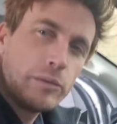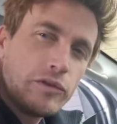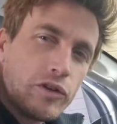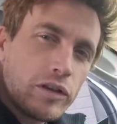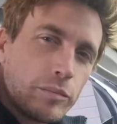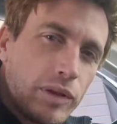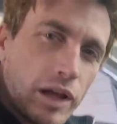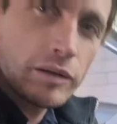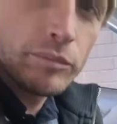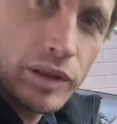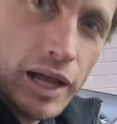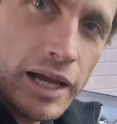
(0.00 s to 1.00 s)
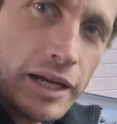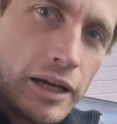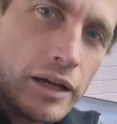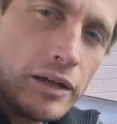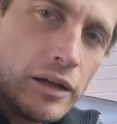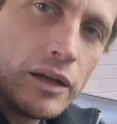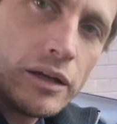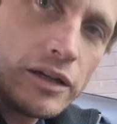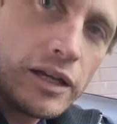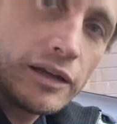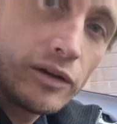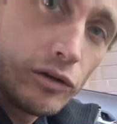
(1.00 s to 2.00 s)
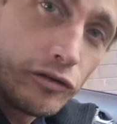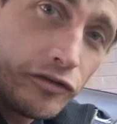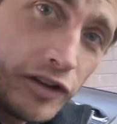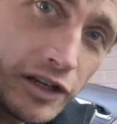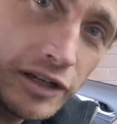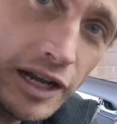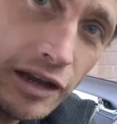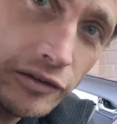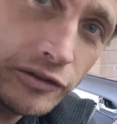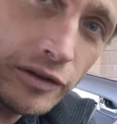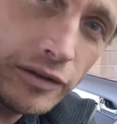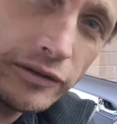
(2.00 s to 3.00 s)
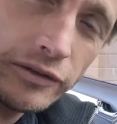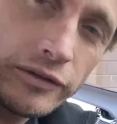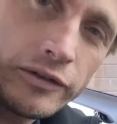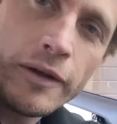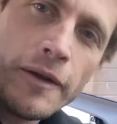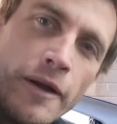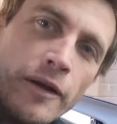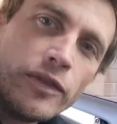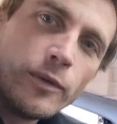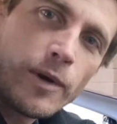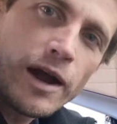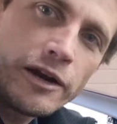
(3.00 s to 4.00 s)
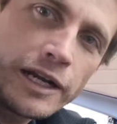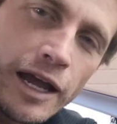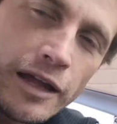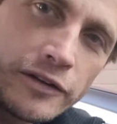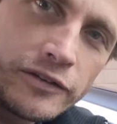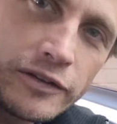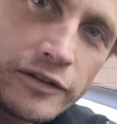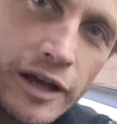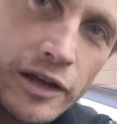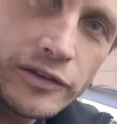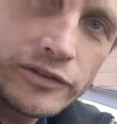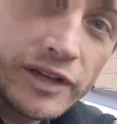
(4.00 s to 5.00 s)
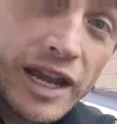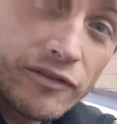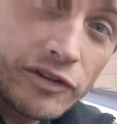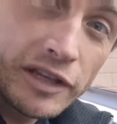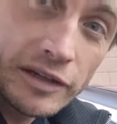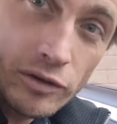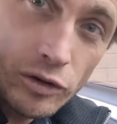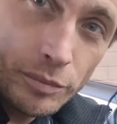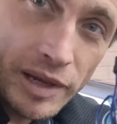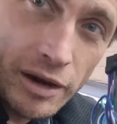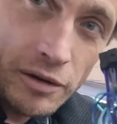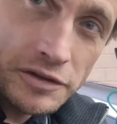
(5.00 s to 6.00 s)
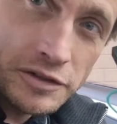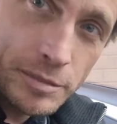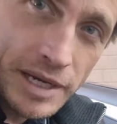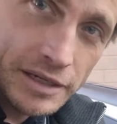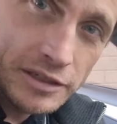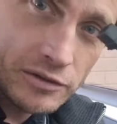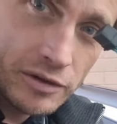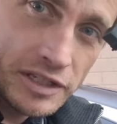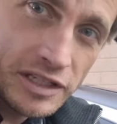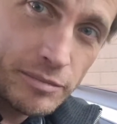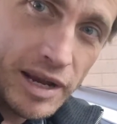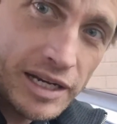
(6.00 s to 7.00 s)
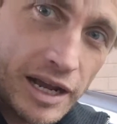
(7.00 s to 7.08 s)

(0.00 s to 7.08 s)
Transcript: we've got the plug and play kit all fitted now. So this is the wiring harness that does everything. All power and speakers are on this main